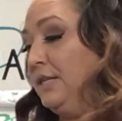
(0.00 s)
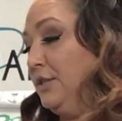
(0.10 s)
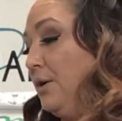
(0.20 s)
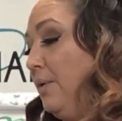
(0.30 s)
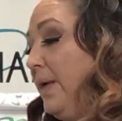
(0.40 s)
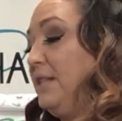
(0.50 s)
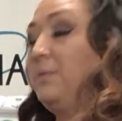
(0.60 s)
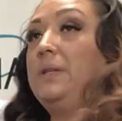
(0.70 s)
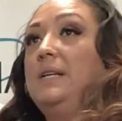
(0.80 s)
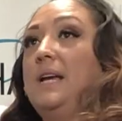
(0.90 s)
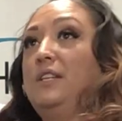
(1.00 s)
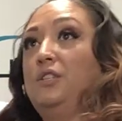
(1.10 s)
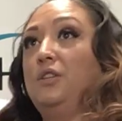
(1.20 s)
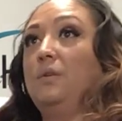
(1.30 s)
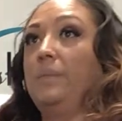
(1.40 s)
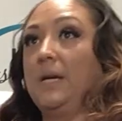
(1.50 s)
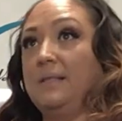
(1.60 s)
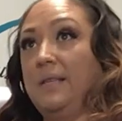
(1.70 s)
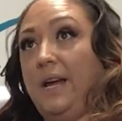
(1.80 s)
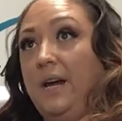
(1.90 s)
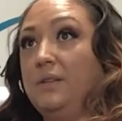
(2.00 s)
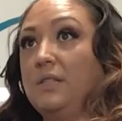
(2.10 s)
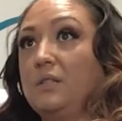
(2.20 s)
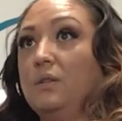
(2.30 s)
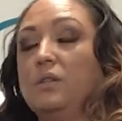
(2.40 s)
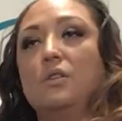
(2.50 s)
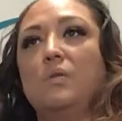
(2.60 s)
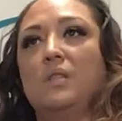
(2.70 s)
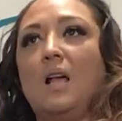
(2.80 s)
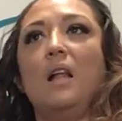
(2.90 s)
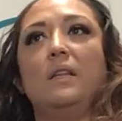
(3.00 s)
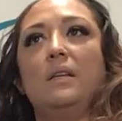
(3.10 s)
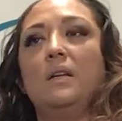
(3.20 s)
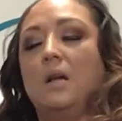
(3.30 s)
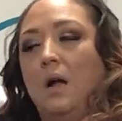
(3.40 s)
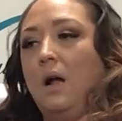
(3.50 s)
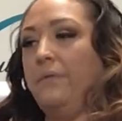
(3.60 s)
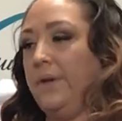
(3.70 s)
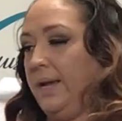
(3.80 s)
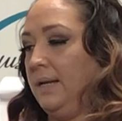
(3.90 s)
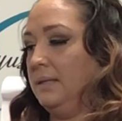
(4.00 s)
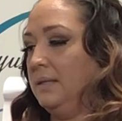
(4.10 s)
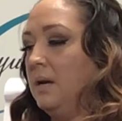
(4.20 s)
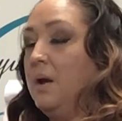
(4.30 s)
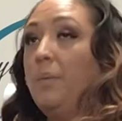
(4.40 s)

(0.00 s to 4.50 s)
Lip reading: so that's really nice too because the hair doesn't look so solid on the ends.